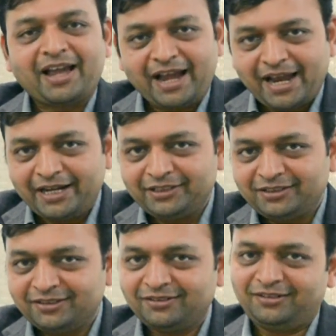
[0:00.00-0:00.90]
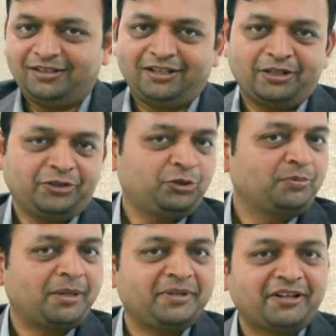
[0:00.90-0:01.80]
and you
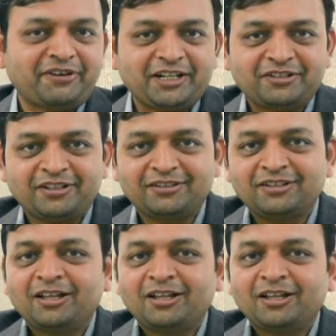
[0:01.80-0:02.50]
may be a veteran,